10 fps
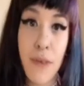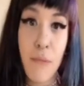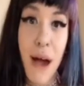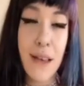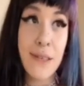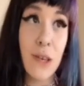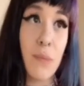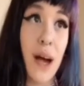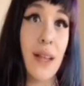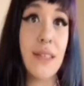for the past
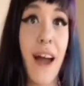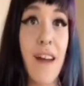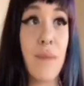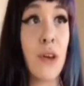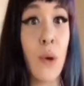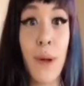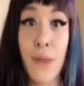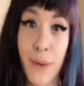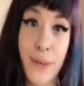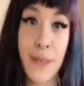2 months, I've been
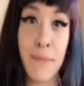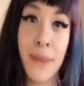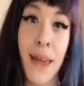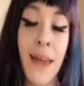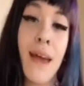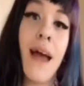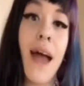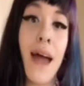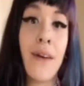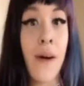going through something,
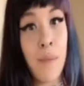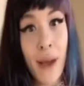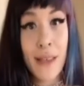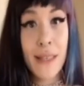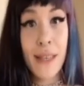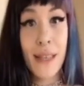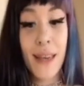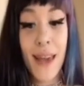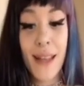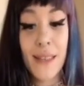and
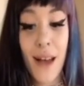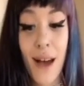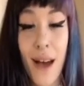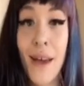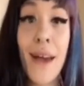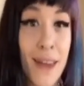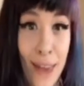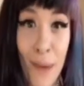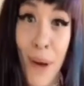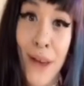basically it's
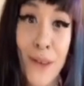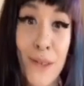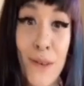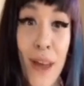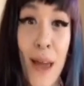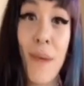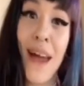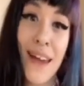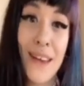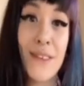keep my username
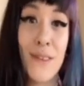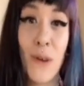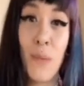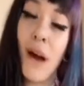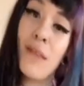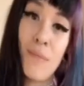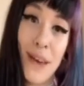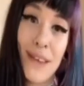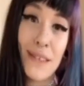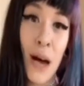and get sued by the
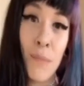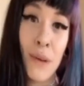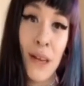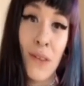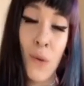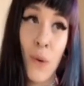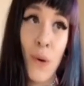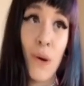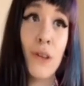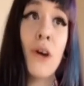biggest company in the
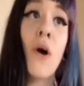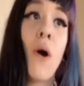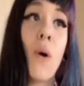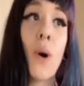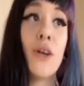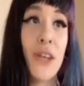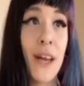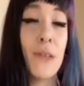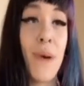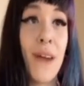world, or
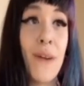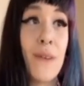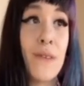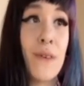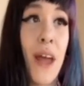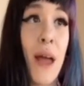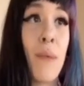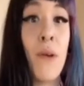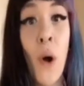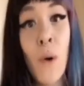change my
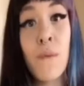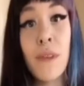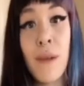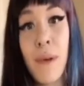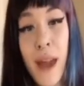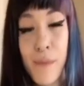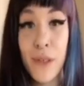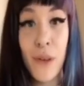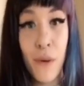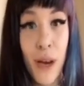username and hopefully be
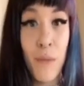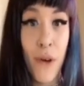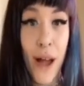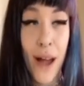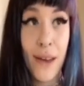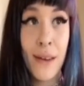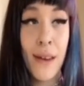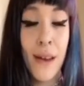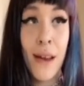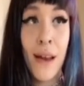able to rebrand
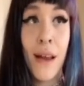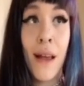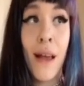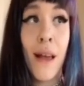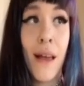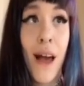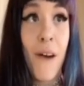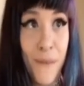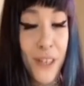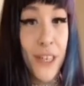
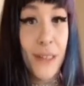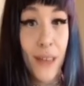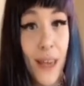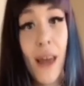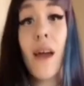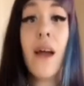efficiently.